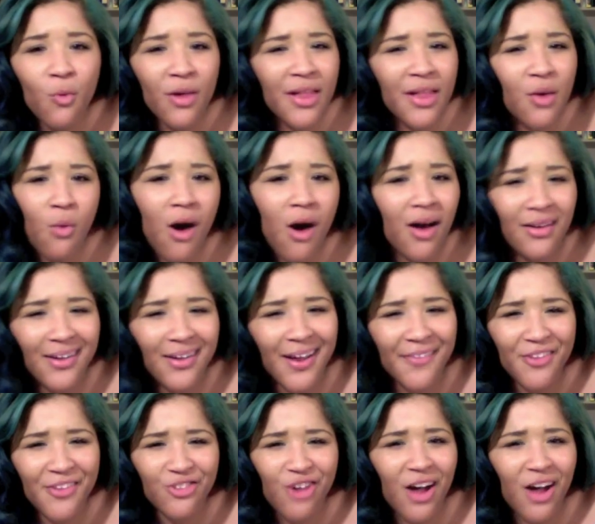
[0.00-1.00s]
Willy Wonka
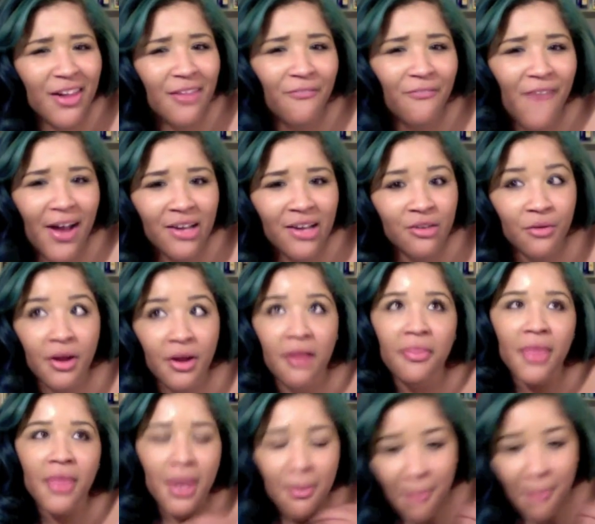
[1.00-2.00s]
at the chocolate factory
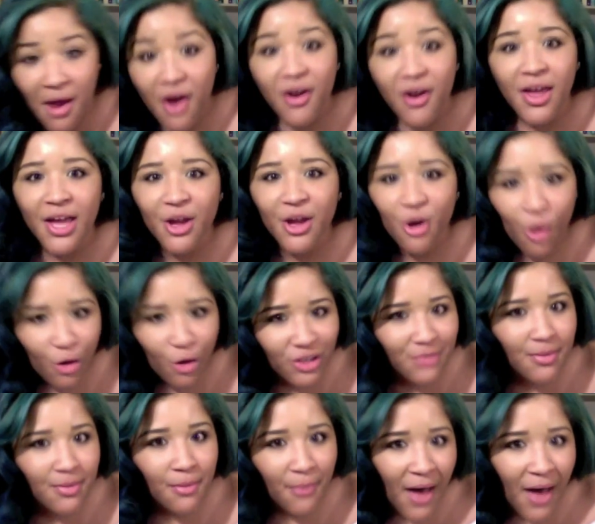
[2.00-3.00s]
than marrying your
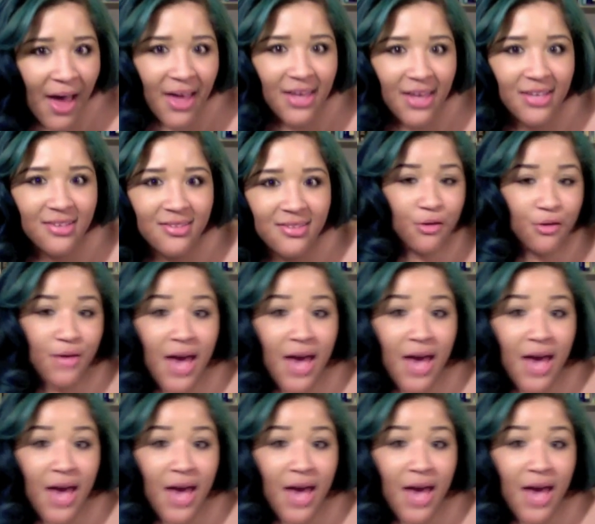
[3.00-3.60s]
ultimate bias.